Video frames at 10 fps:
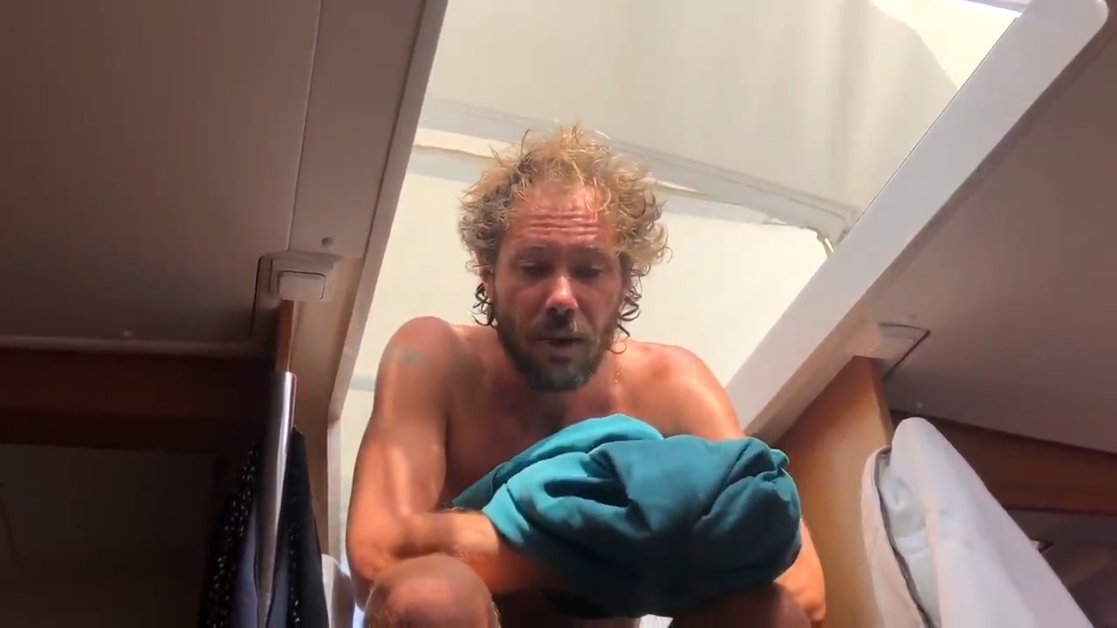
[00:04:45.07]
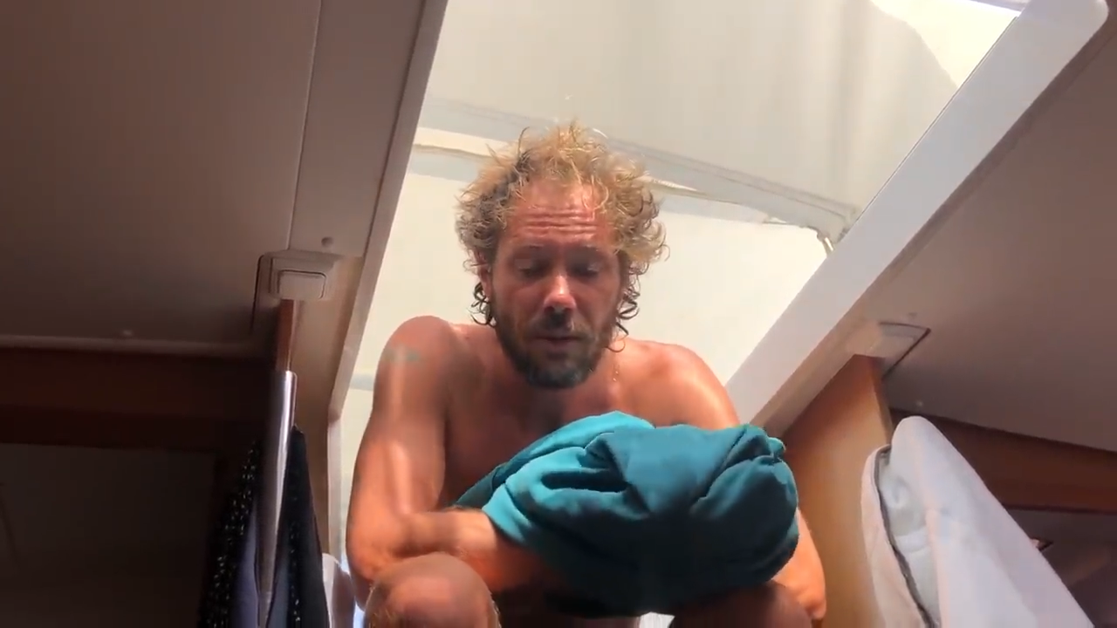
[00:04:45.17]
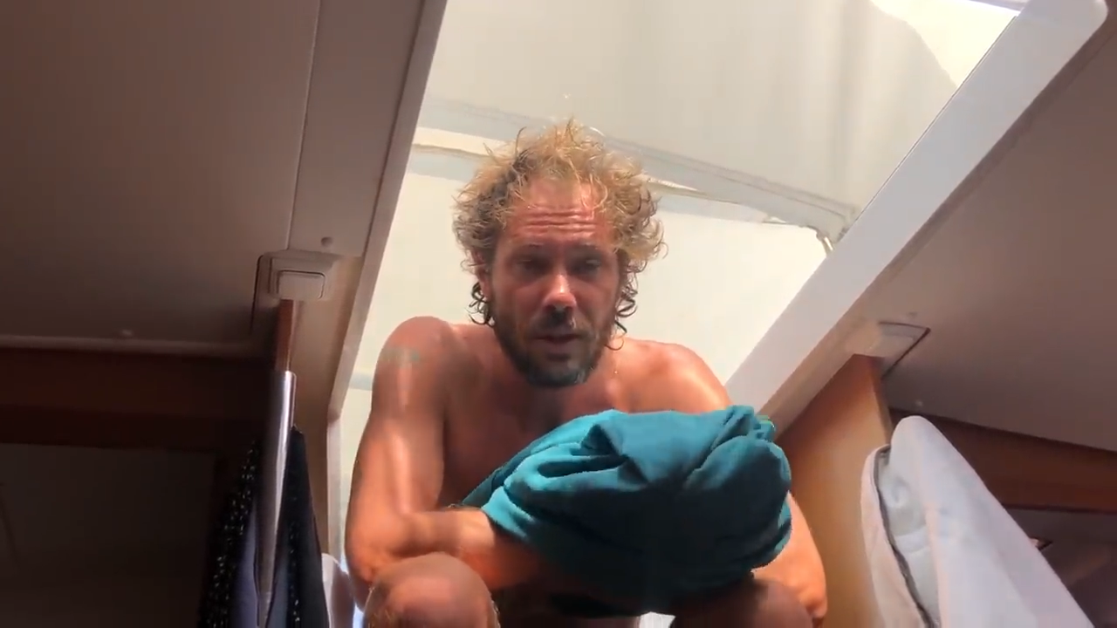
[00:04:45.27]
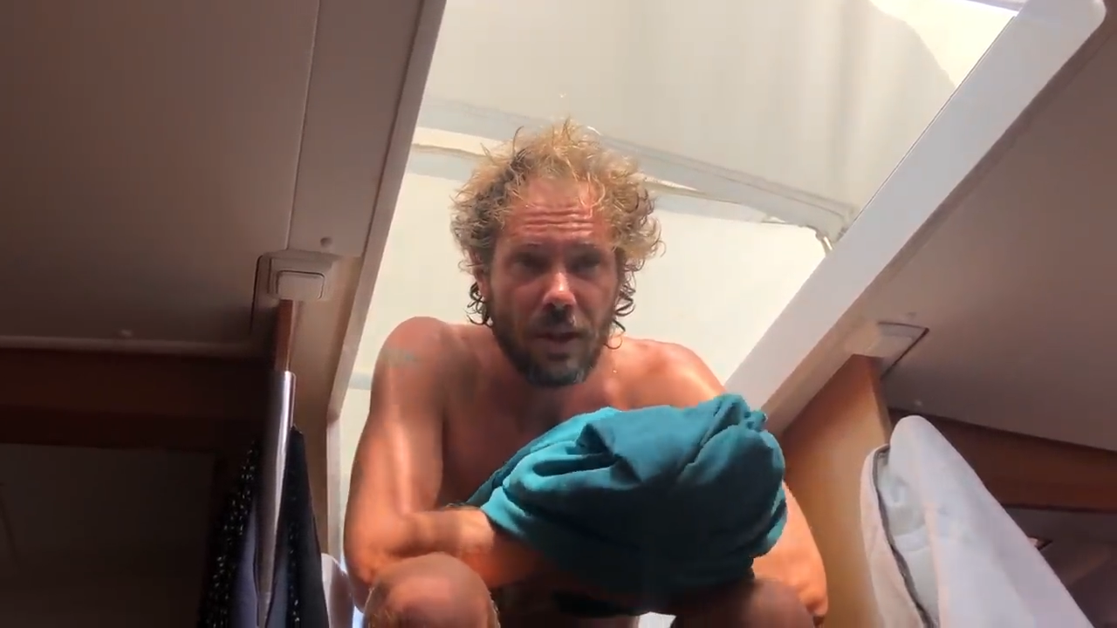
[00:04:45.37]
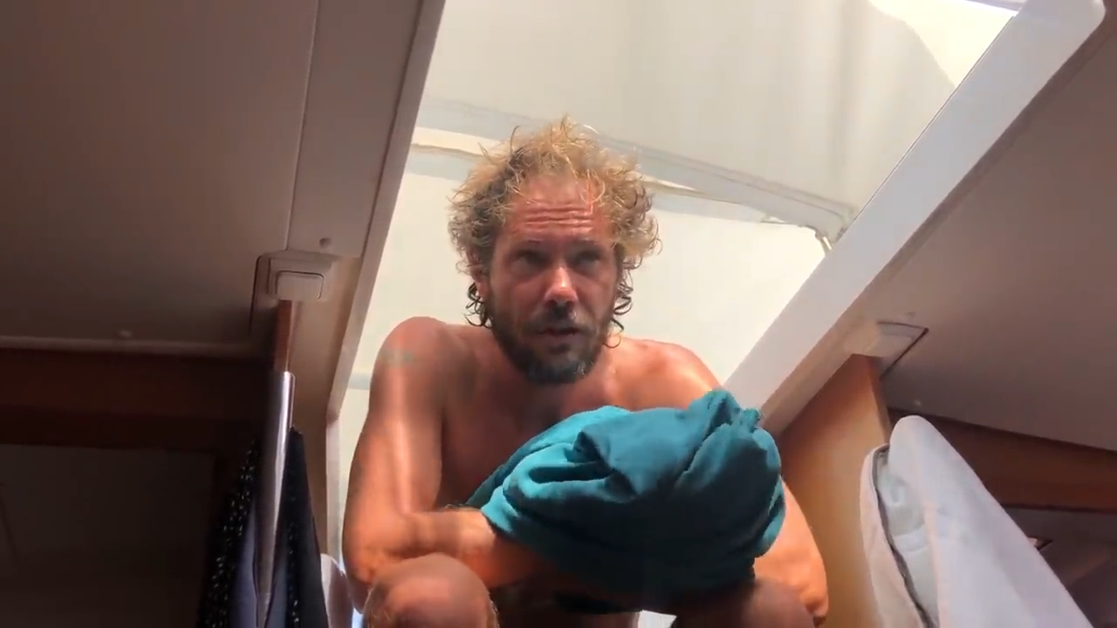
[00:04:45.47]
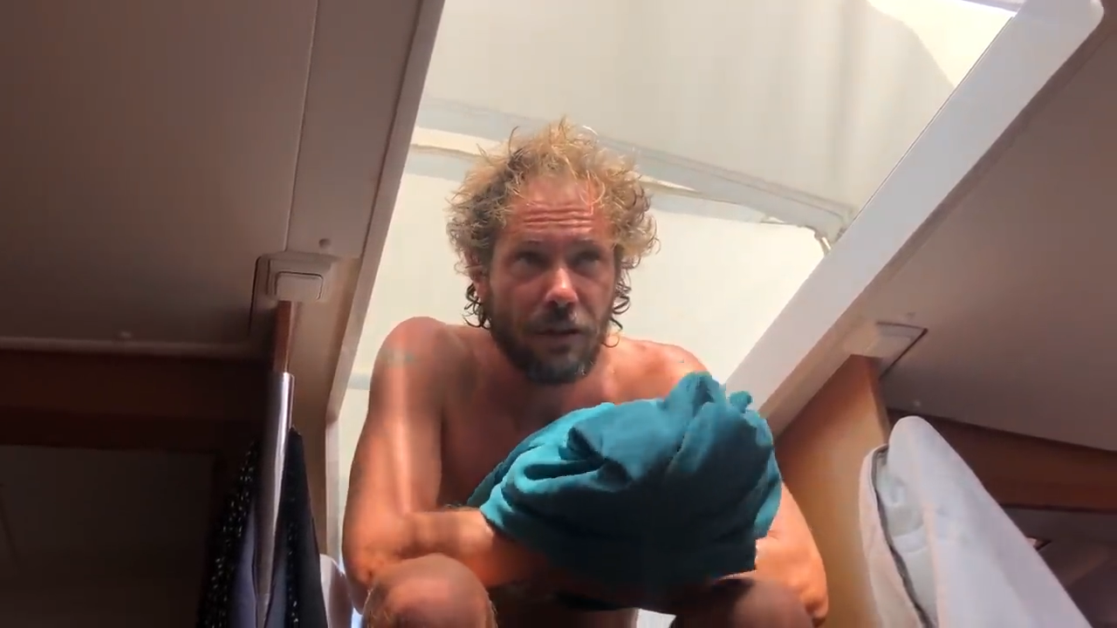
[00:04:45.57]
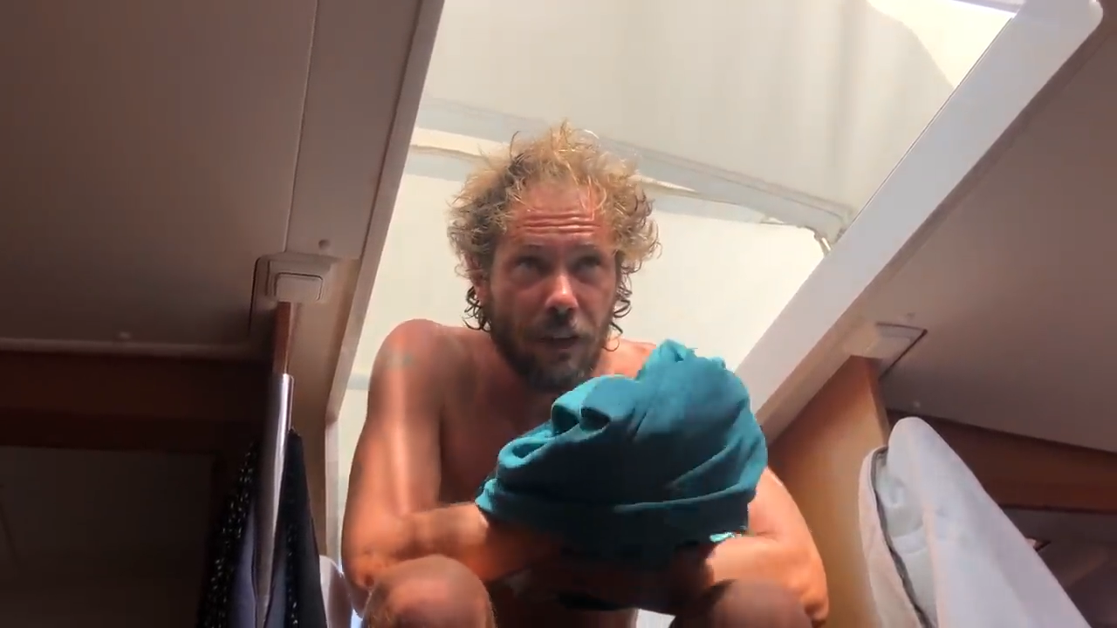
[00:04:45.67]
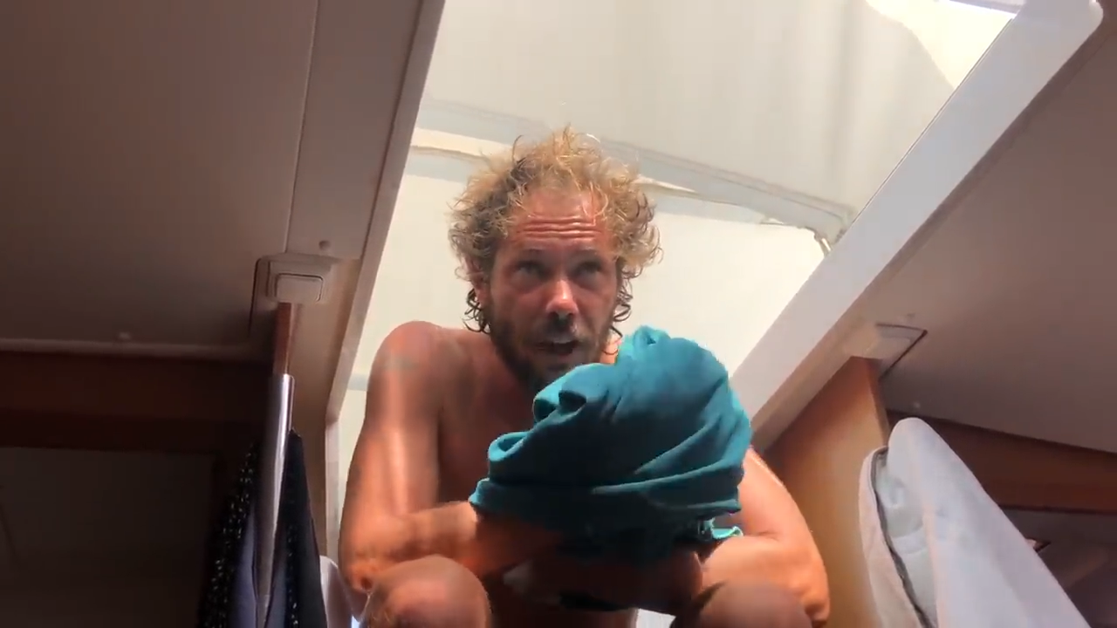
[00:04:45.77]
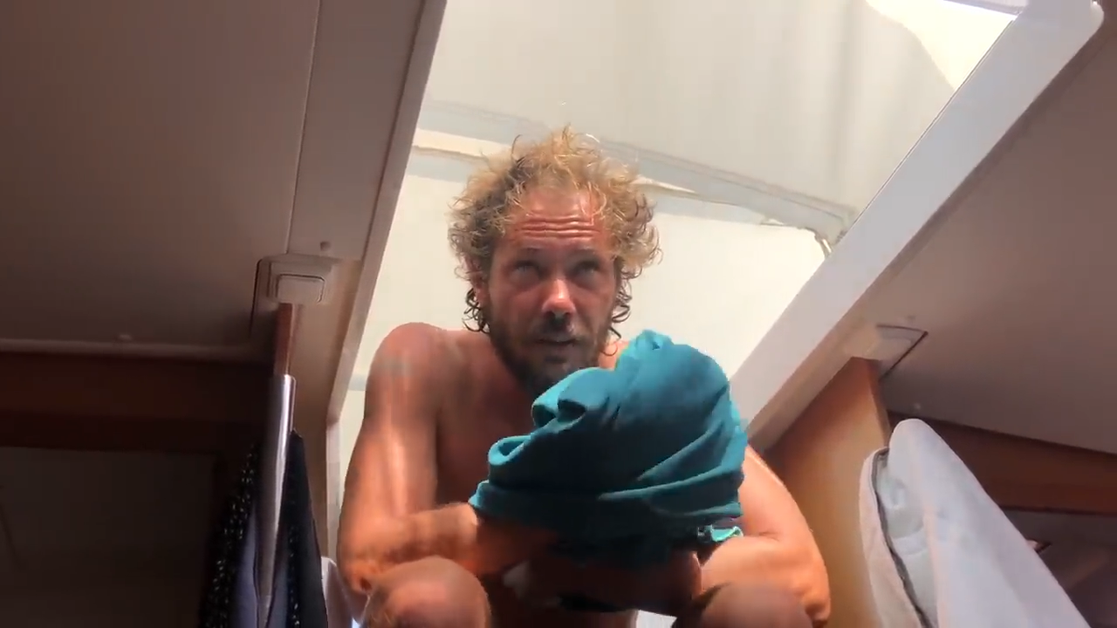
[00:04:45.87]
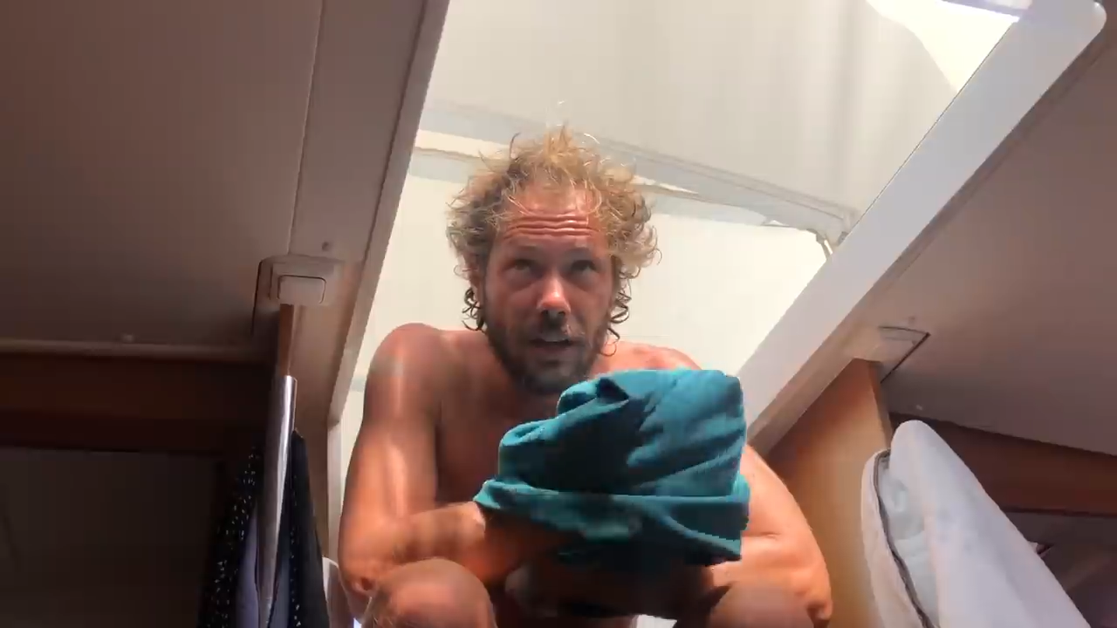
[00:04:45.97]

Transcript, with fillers: maybe seventy-five